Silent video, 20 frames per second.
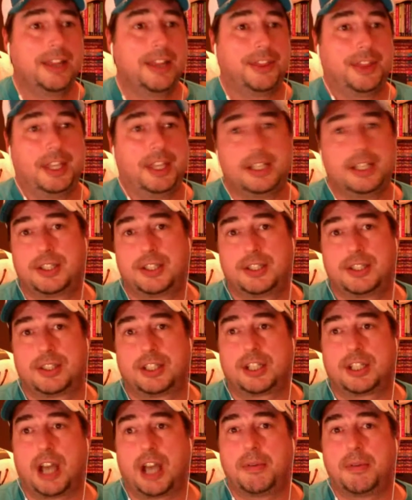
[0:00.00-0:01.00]
This is
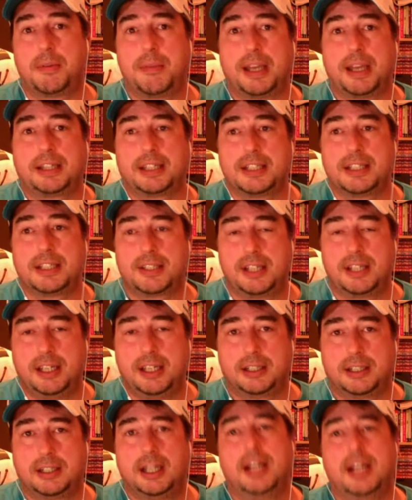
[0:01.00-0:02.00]
the time to make this
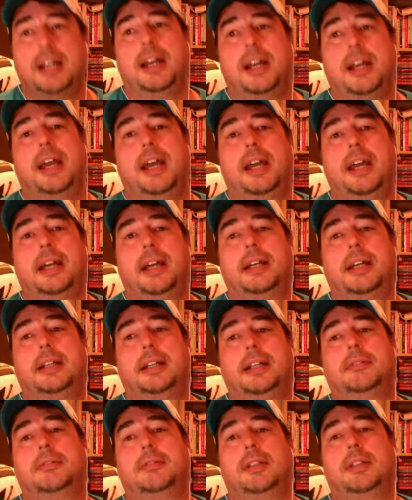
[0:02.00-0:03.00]
deal,"
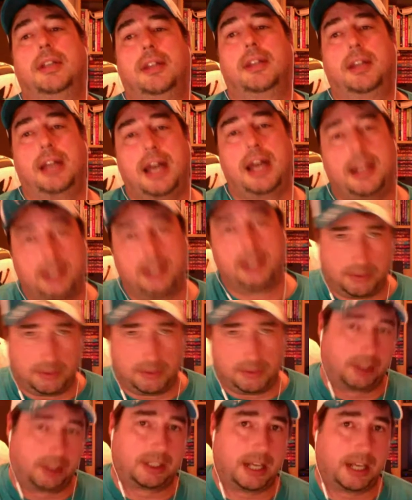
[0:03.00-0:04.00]
and that didn't
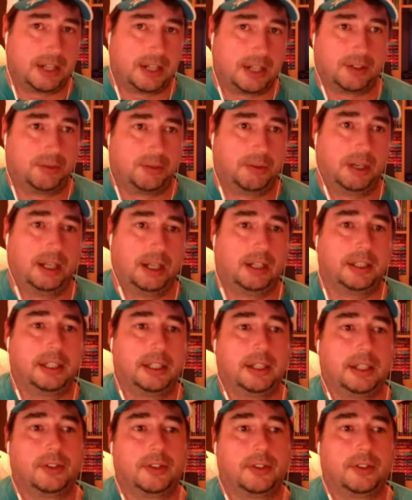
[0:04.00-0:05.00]
work out so well
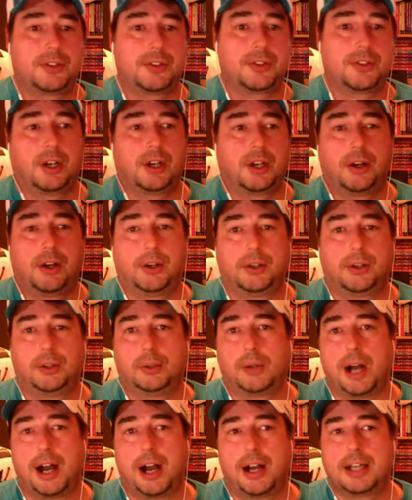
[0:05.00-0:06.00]
either.
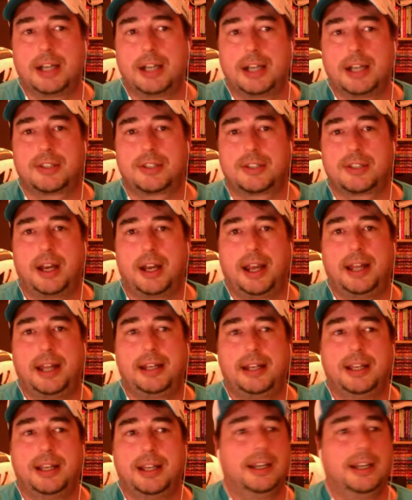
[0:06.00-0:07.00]
So
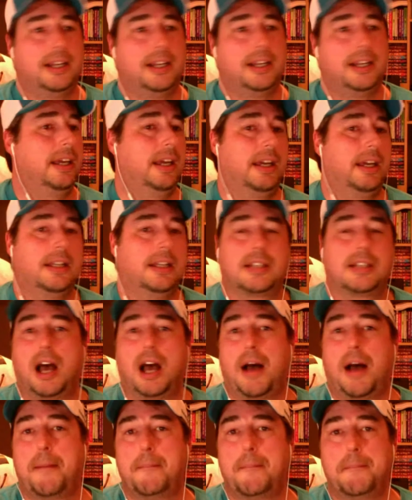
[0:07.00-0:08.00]
hindsight is
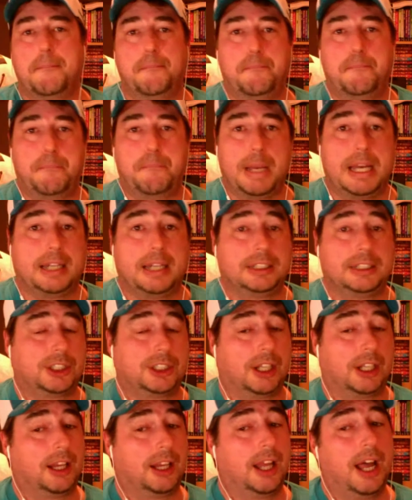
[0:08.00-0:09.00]
a bitch.
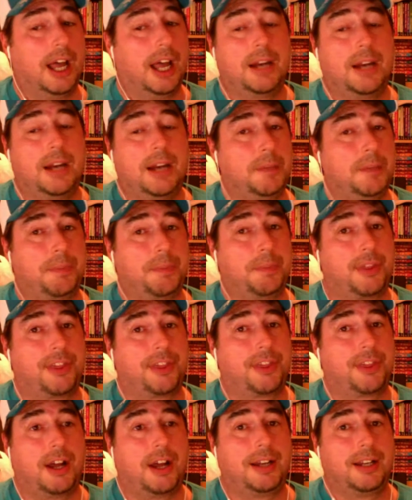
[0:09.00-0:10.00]
A lot of people
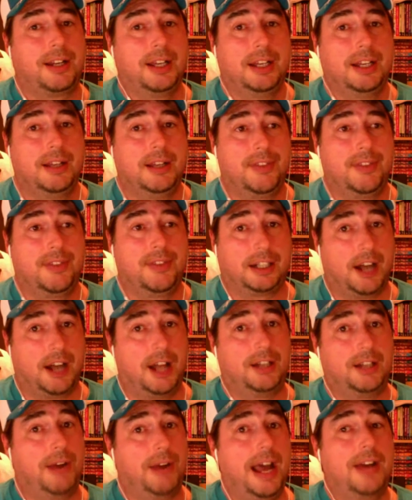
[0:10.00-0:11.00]
thought that
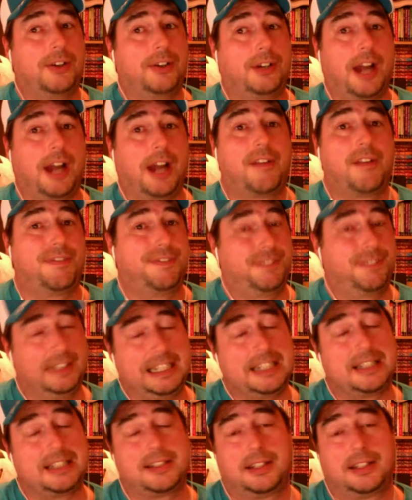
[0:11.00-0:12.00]
Colorado got
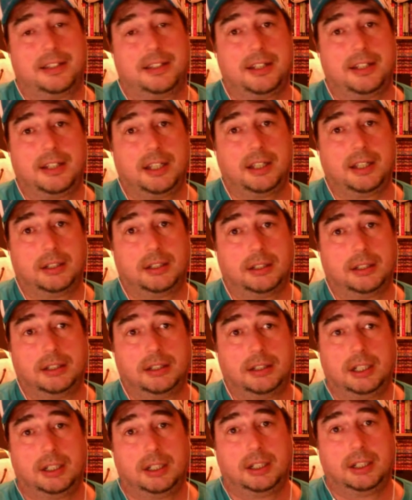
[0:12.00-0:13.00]
fleeced in the
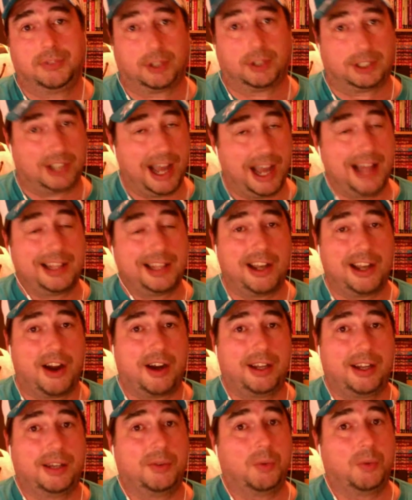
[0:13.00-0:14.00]
deal for
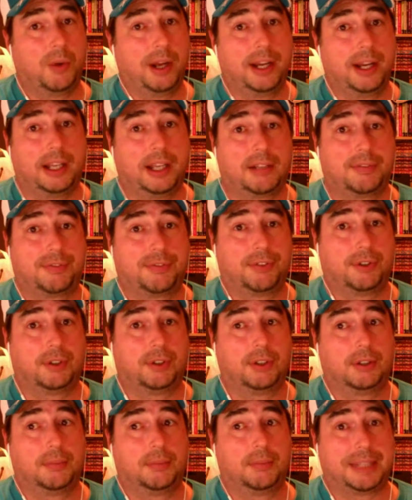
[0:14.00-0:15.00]
Gagliardi and Winnick
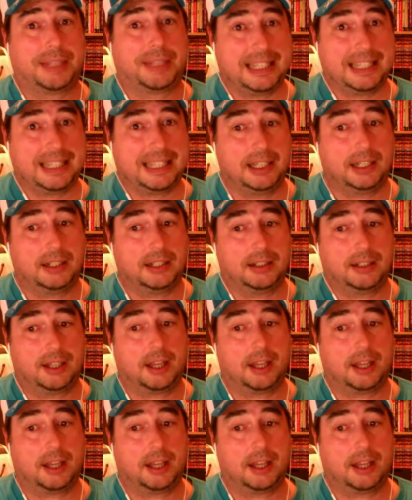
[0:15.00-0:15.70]
for McGinn.